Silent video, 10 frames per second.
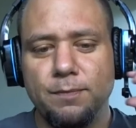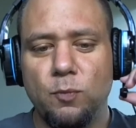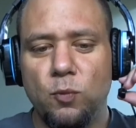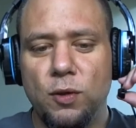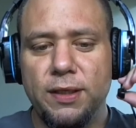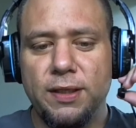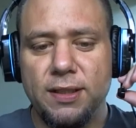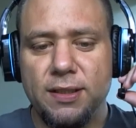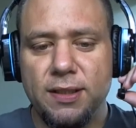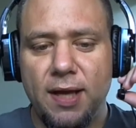What
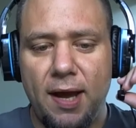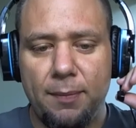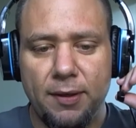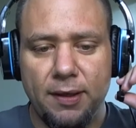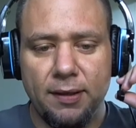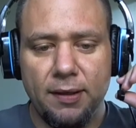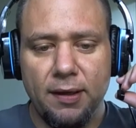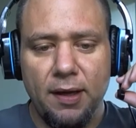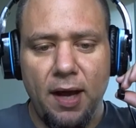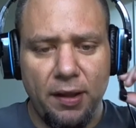is happening?
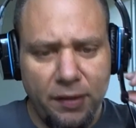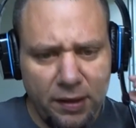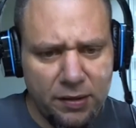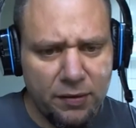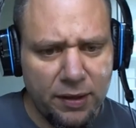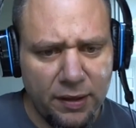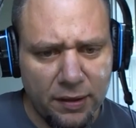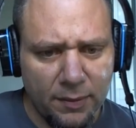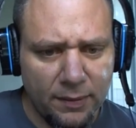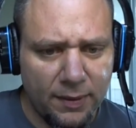I think you can hear
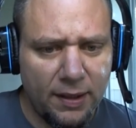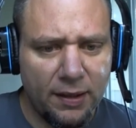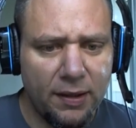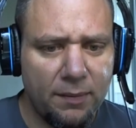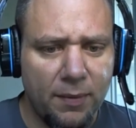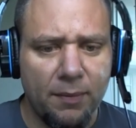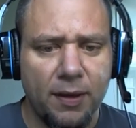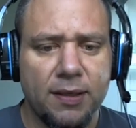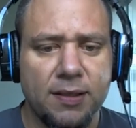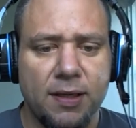me, man. I think my
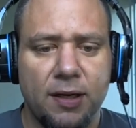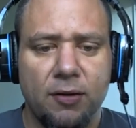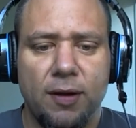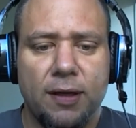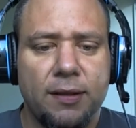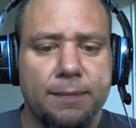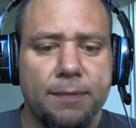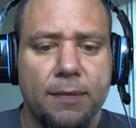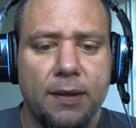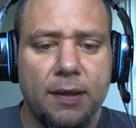mic is set correctly.
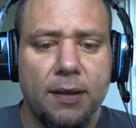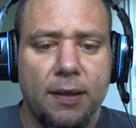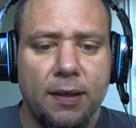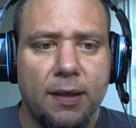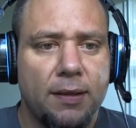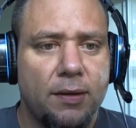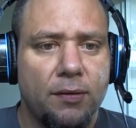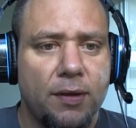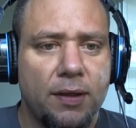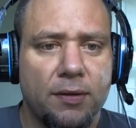
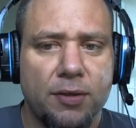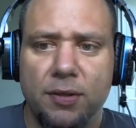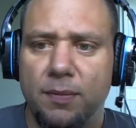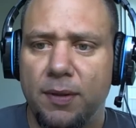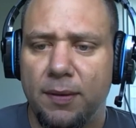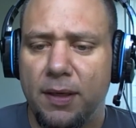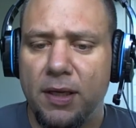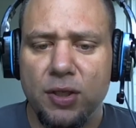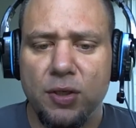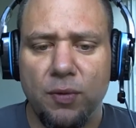Don't think there should be an
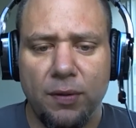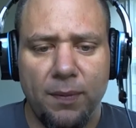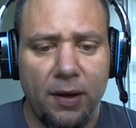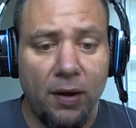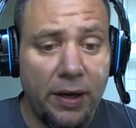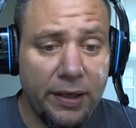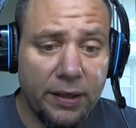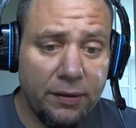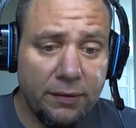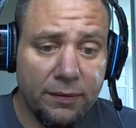issue with my
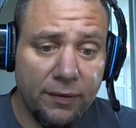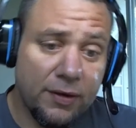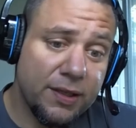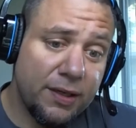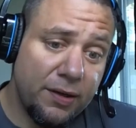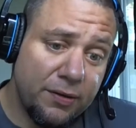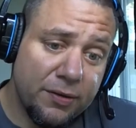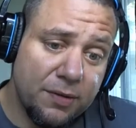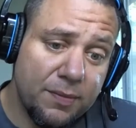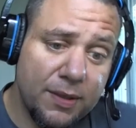audio. As far as I know, there
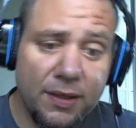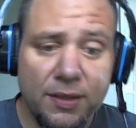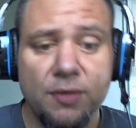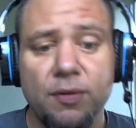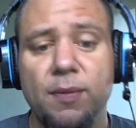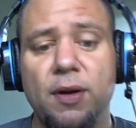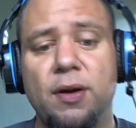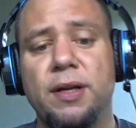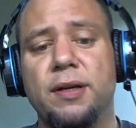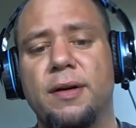shouldn't be an issue with my
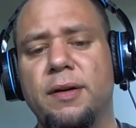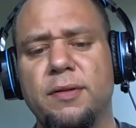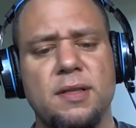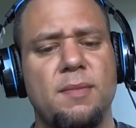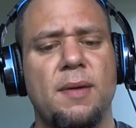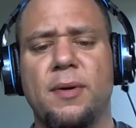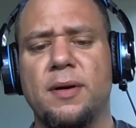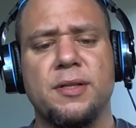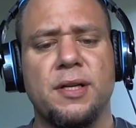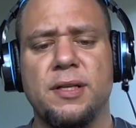audio. I don't see my bar
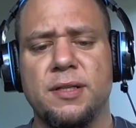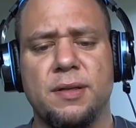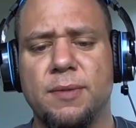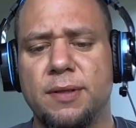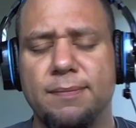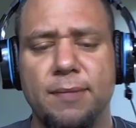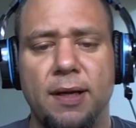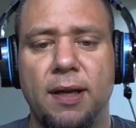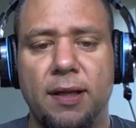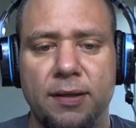changing, but
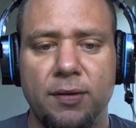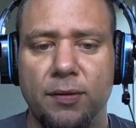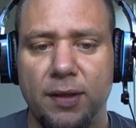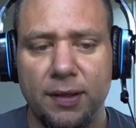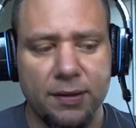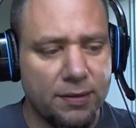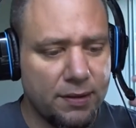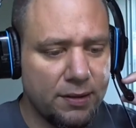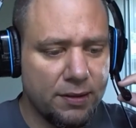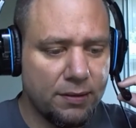I, I don't think there's an
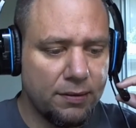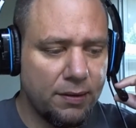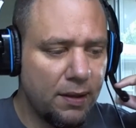issue.